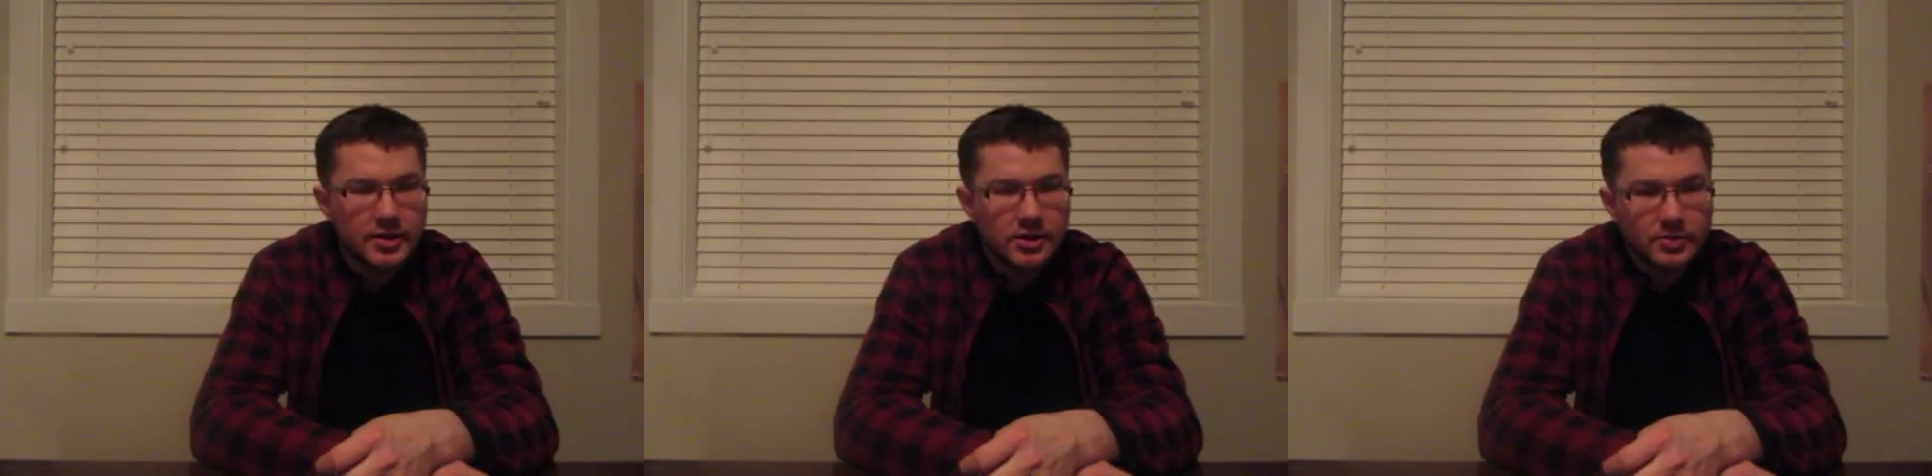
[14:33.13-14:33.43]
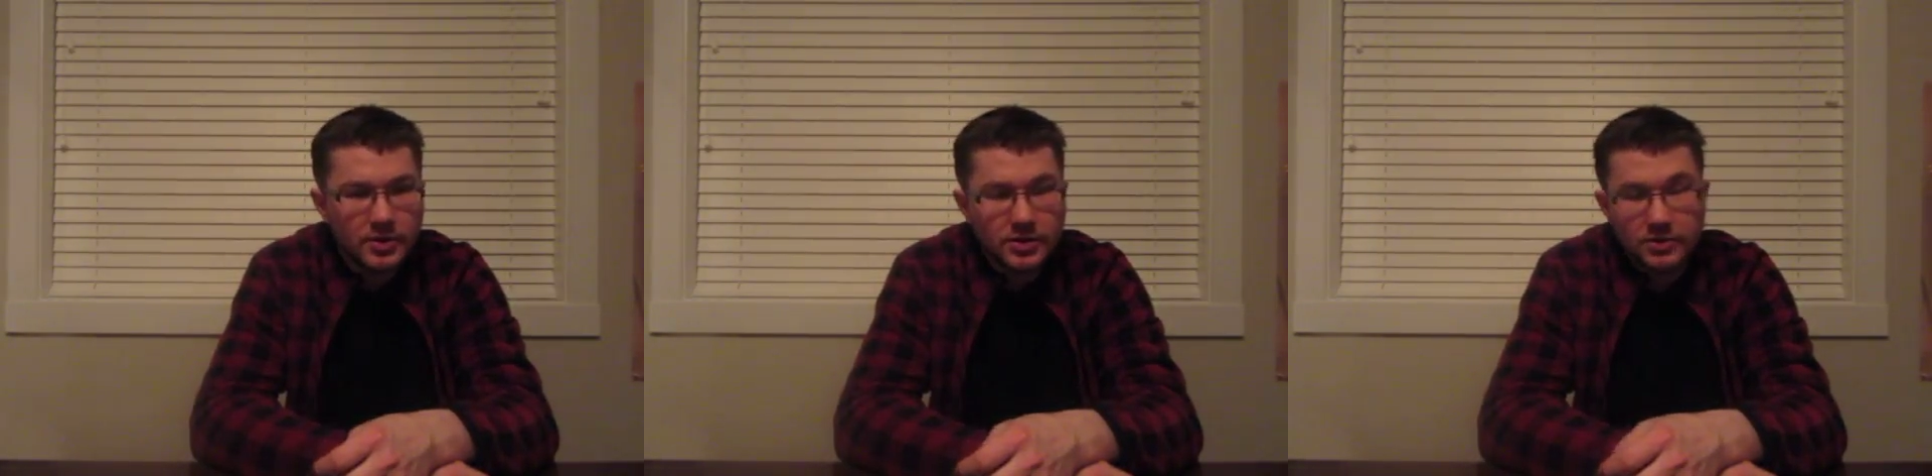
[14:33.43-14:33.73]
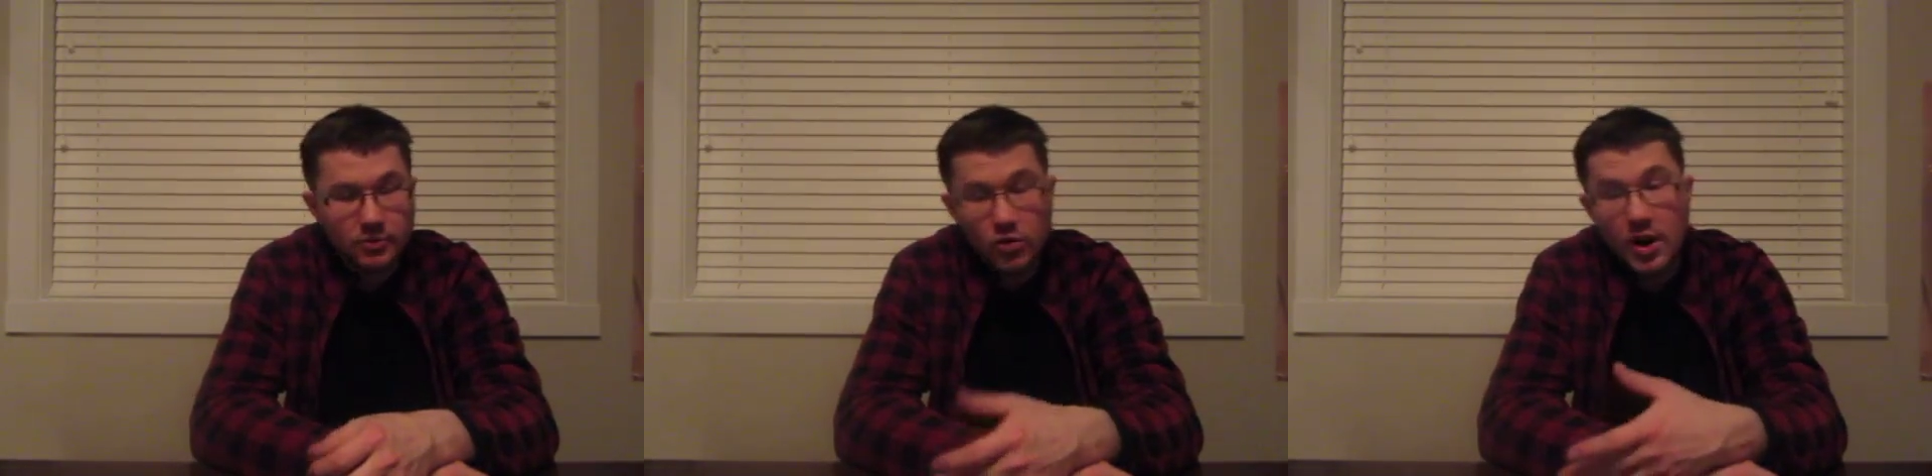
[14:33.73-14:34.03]
there's been
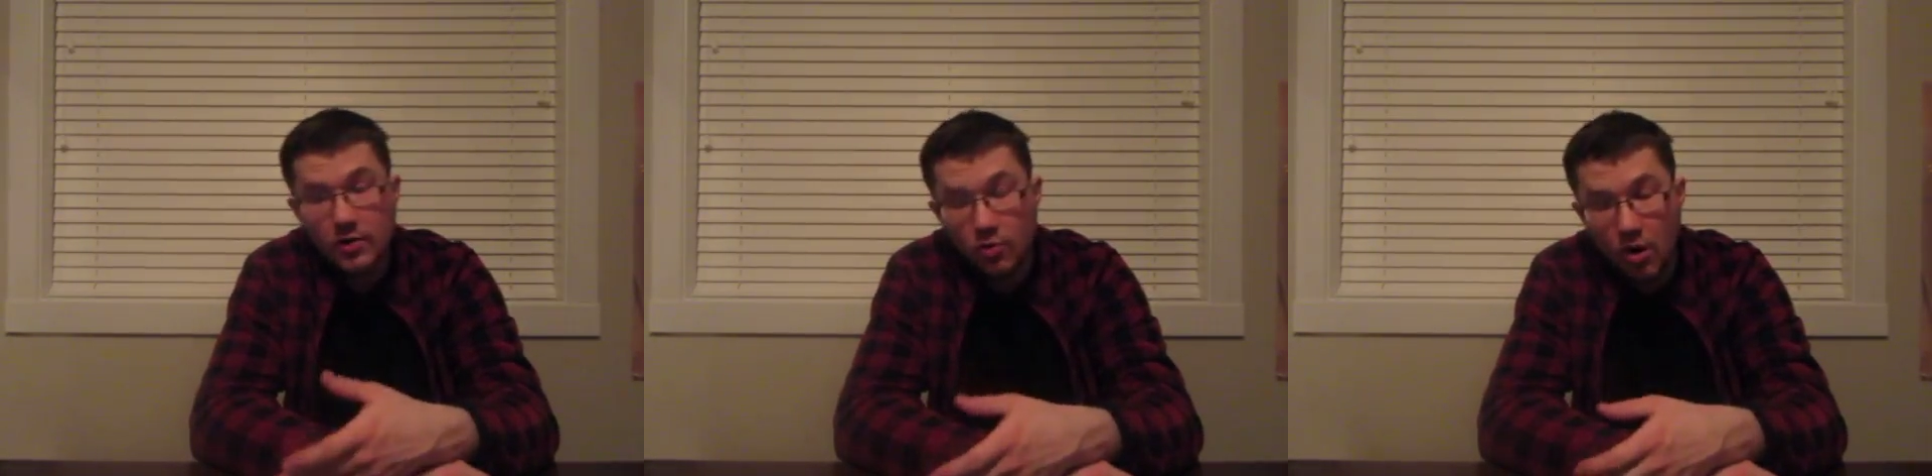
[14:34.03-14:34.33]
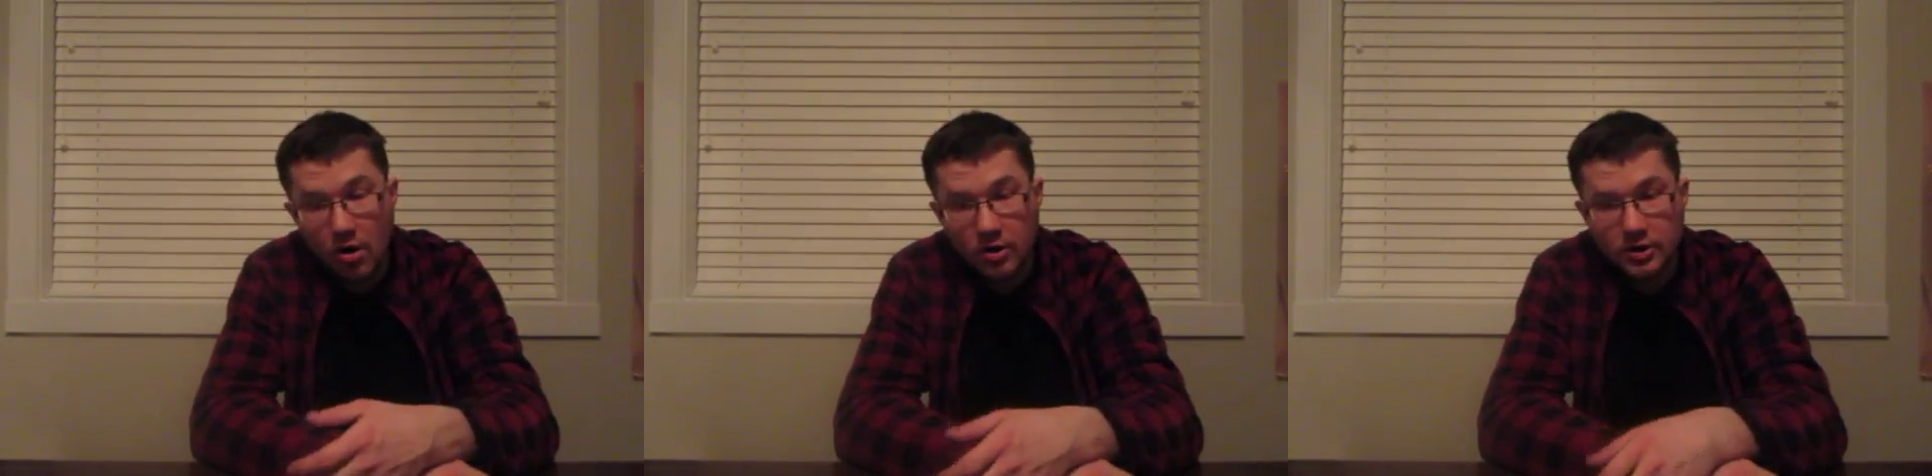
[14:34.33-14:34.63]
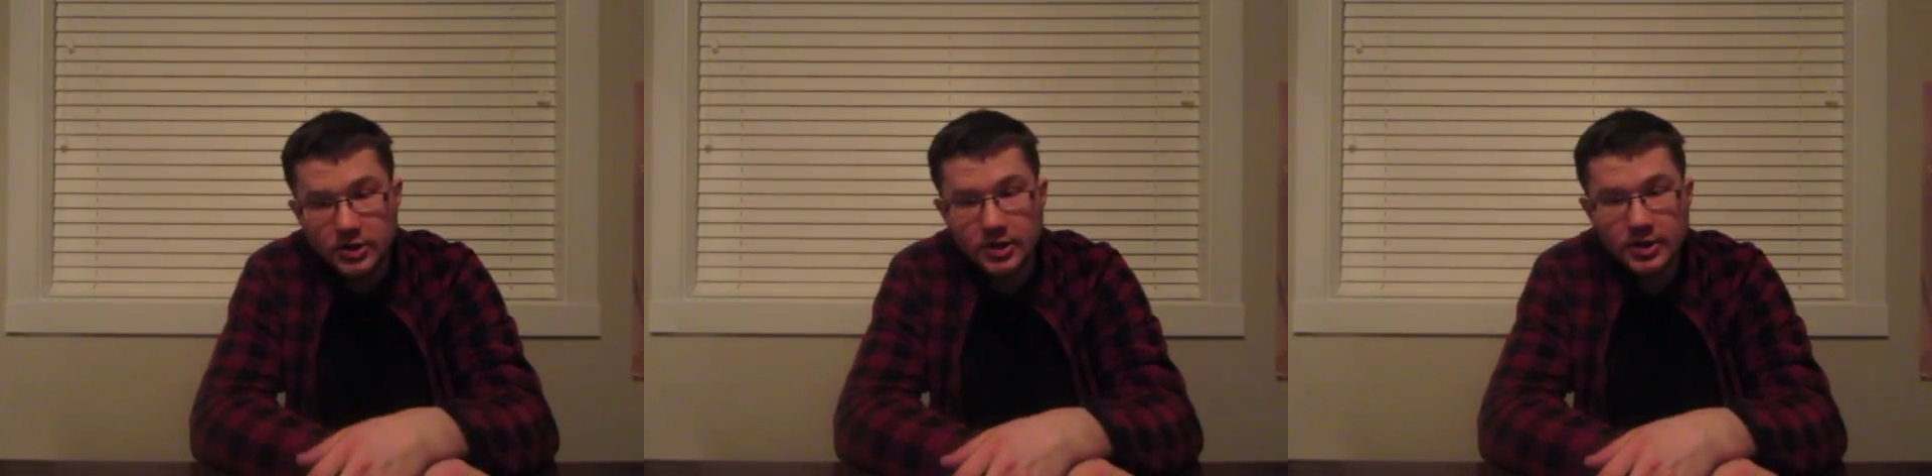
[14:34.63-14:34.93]
some great
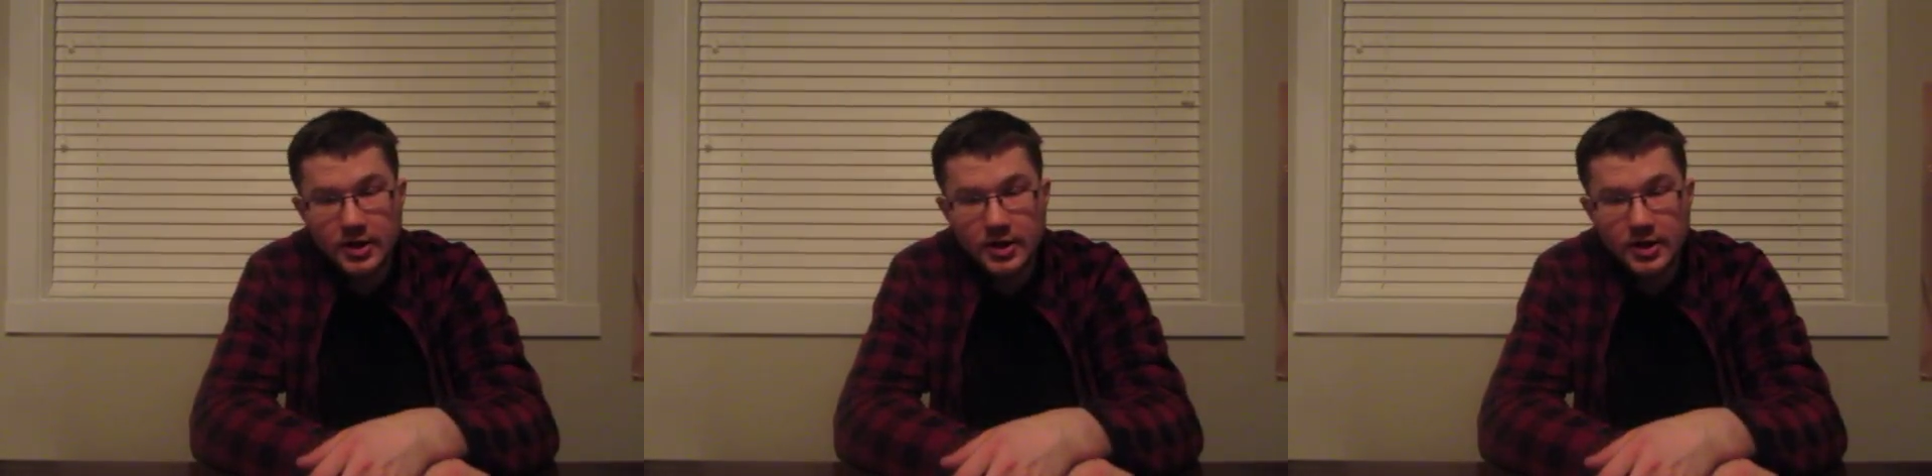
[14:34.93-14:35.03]
wrongs